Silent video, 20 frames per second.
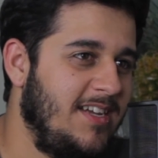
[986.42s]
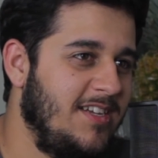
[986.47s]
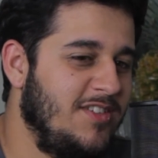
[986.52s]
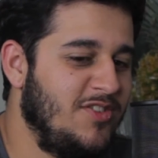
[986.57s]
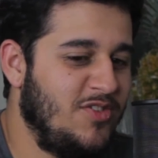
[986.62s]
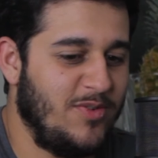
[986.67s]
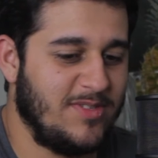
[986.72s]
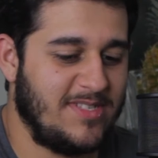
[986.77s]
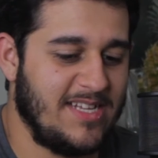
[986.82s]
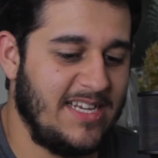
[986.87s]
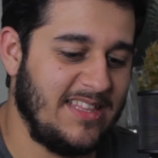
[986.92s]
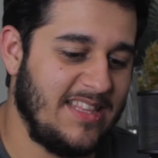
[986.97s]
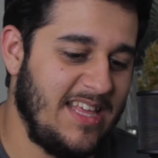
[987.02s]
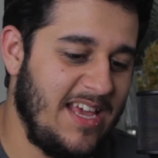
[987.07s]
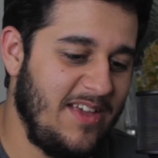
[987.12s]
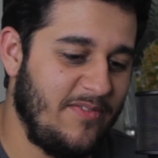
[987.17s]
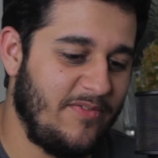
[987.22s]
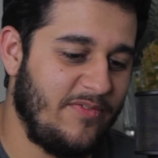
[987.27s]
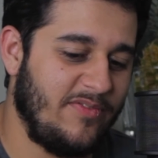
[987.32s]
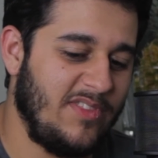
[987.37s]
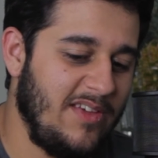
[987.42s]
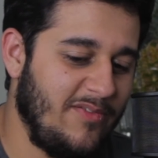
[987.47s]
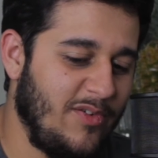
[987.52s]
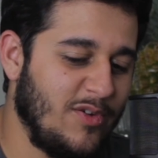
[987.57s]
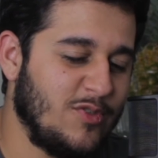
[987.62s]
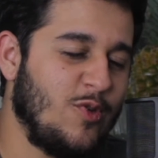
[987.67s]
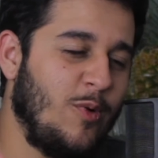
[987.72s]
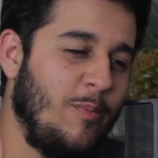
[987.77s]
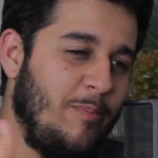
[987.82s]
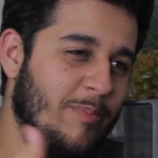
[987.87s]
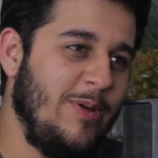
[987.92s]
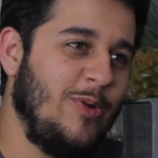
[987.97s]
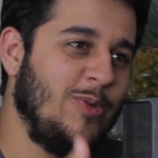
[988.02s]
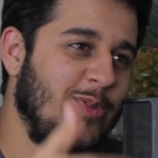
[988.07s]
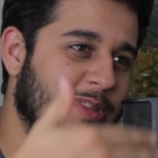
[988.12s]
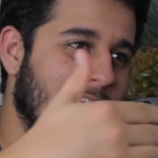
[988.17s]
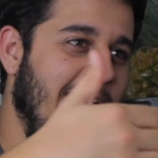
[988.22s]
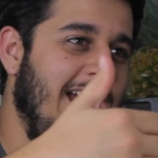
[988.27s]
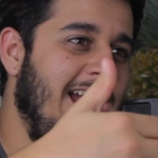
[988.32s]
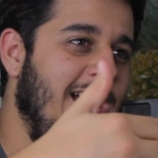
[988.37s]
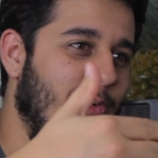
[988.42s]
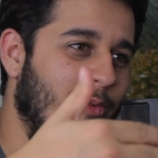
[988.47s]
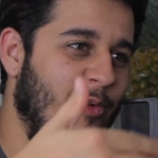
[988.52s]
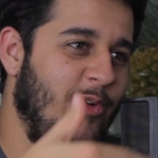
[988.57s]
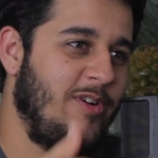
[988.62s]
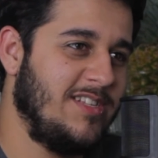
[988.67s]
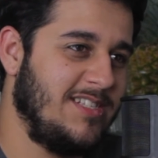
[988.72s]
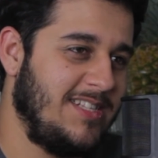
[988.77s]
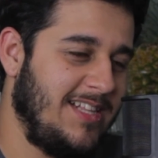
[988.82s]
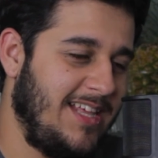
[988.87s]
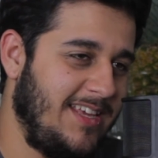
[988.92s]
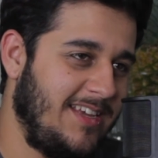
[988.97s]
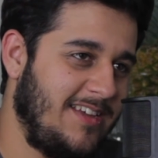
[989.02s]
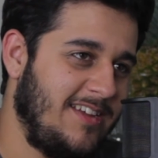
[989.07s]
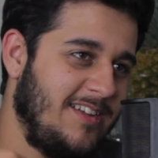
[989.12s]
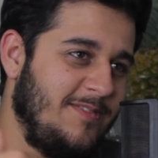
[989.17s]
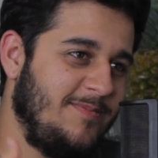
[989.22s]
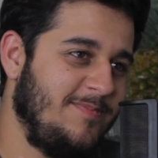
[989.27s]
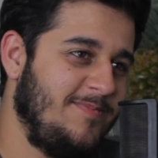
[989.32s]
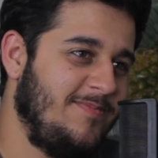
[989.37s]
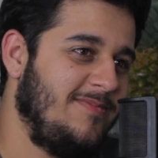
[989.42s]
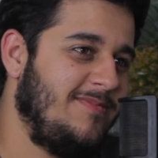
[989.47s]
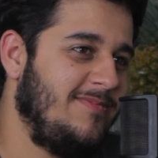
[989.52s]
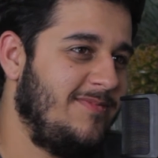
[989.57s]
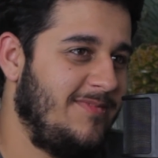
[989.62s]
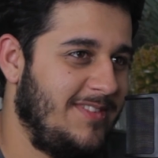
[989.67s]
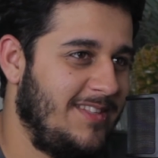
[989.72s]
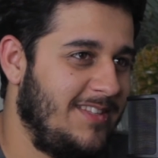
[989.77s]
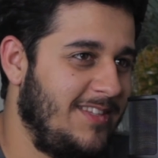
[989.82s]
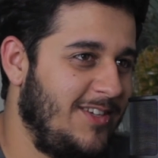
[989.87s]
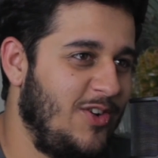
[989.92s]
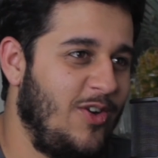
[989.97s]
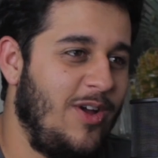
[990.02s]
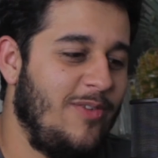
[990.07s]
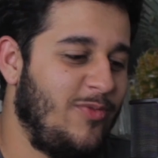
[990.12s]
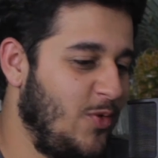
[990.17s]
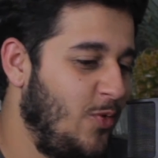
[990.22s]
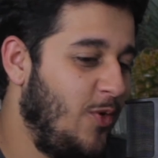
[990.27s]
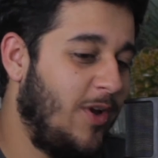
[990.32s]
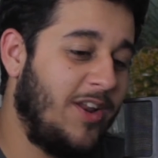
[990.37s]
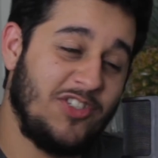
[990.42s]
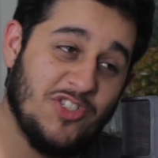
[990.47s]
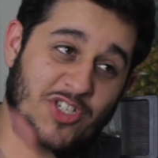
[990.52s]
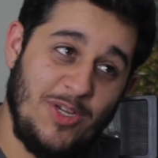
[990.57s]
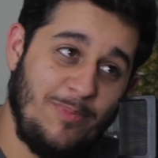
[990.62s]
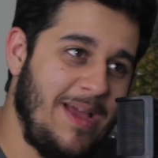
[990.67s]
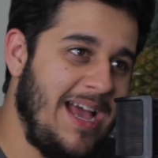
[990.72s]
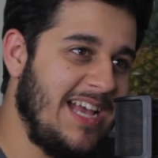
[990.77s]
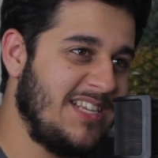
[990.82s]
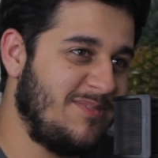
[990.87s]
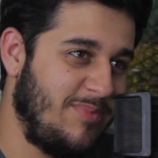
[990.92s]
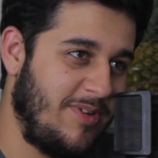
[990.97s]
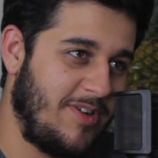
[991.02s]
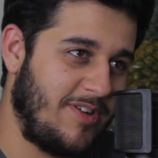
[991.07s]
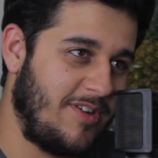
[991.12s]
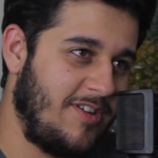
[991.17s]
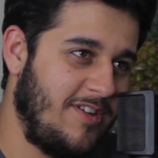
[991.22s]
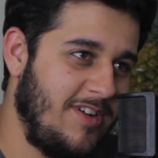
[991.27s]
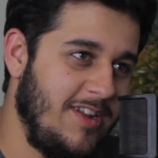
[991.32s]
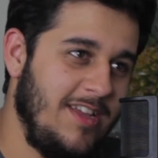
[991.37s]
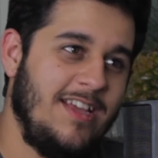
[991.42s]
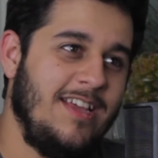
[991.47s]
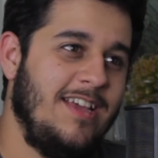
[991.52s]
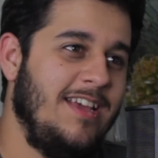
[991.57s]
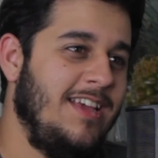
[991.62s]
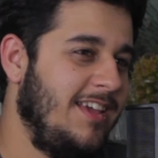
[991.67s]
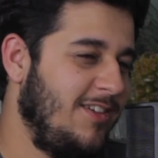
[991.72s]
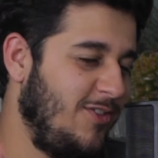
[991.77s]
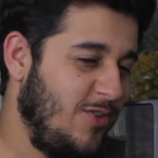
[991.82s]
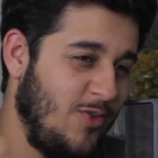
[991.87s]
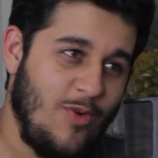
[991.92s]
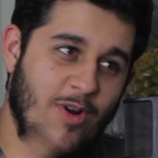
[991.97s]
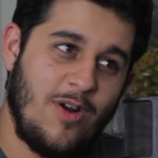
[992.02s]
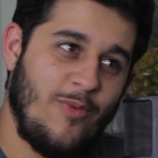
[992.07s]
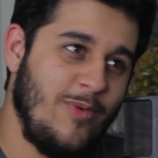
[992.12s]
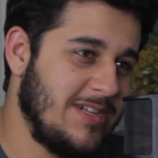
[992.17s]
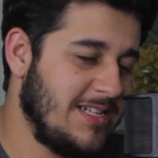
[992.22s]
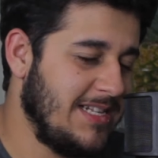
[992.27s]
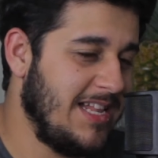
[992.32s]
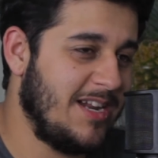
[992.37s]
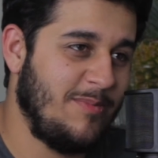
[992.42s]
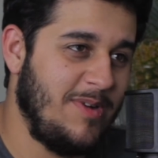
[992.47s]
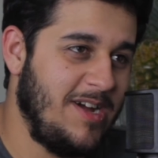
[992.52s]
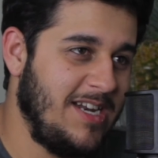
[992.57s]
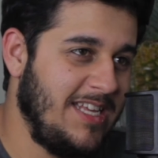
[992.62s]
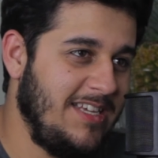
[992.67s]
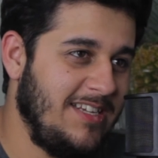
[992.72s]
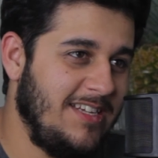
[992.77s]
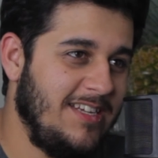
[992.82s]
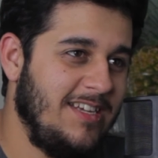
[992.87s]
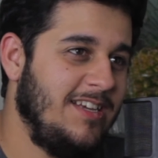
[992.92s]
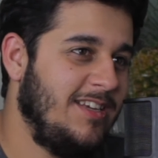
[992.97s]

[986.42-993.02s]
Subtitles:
So it's like they've also built that where it's like, if you want a cheap ass burger, you don't want to waste a lot of money.